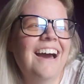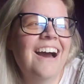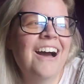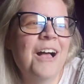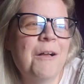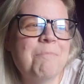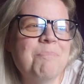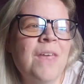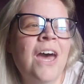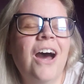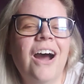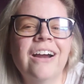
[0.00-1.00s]
um,
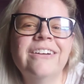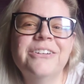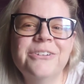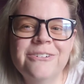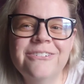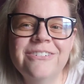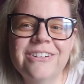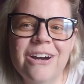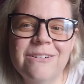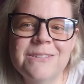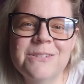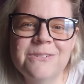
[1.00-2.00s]
our new
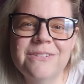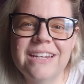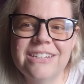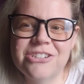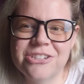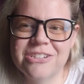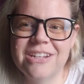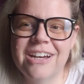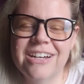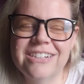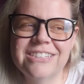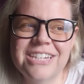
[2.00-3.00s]
go-to ch uh,